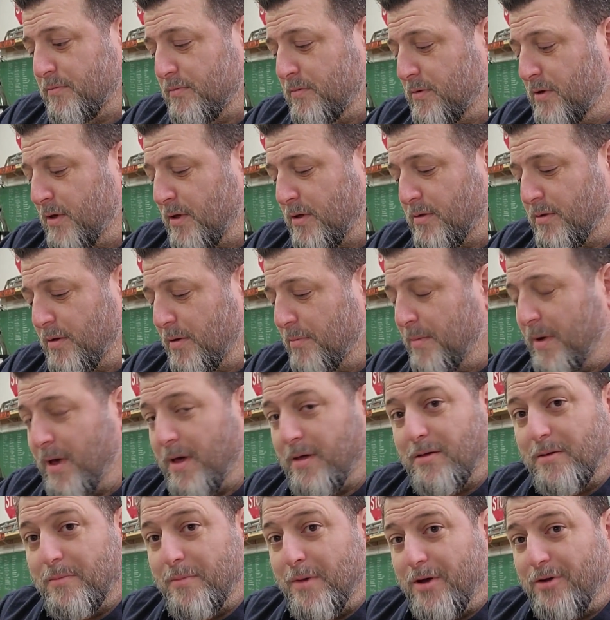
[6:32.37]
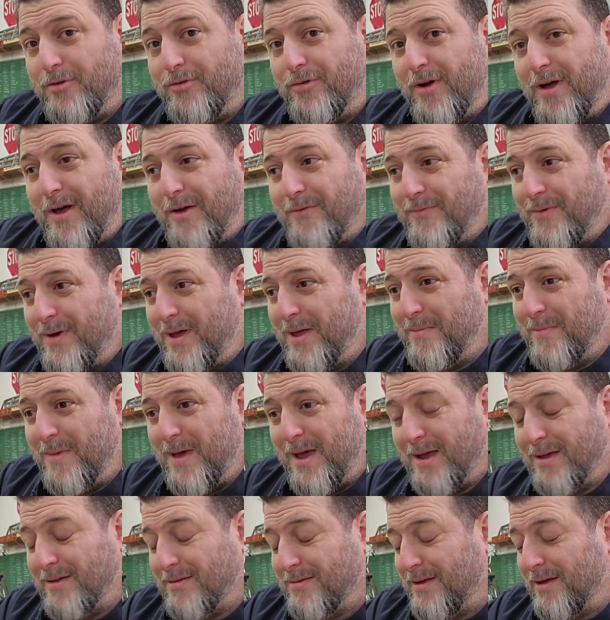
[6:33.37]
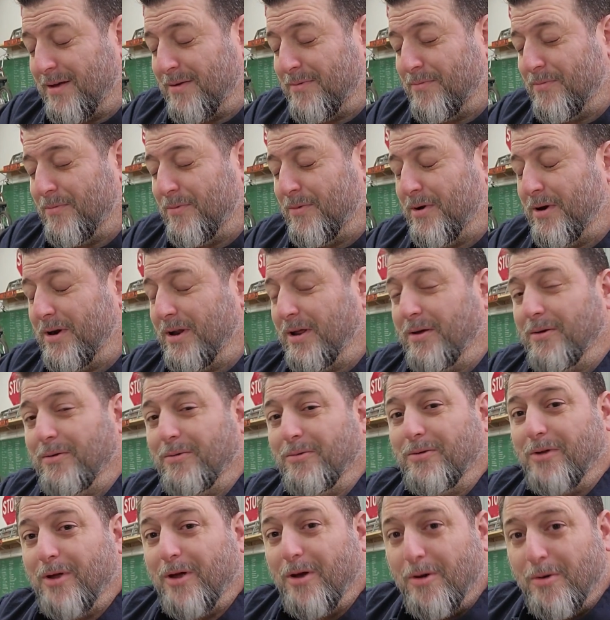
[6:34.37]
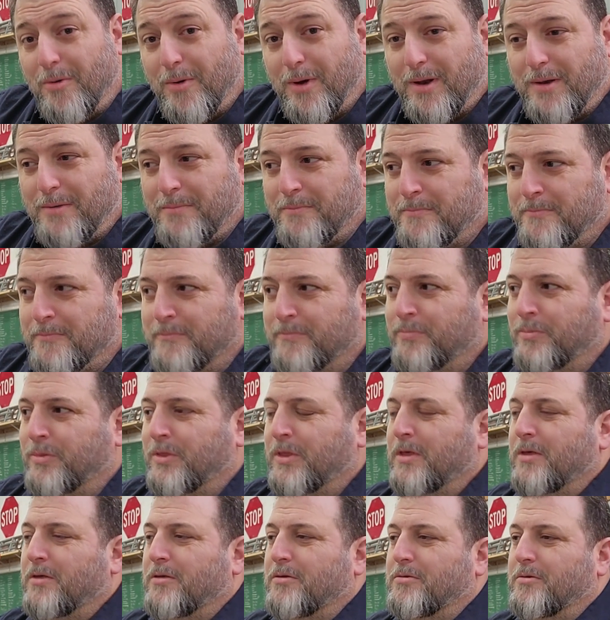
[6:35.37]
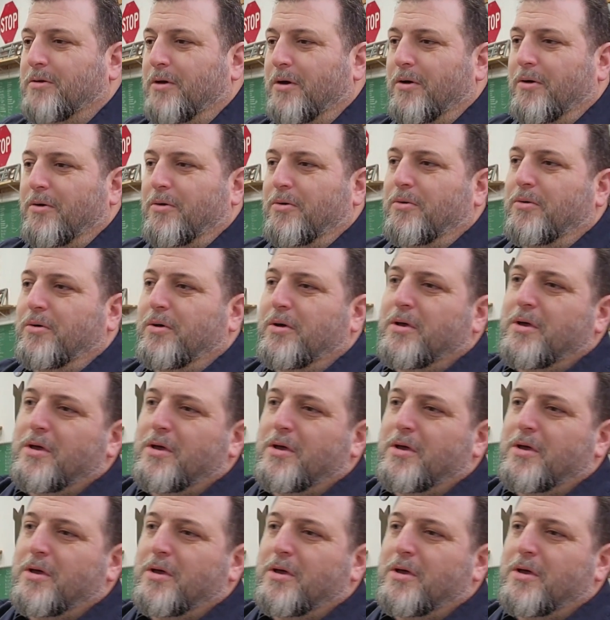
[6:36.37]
just a mess in my driveway, and Megan's like, what are you doing? So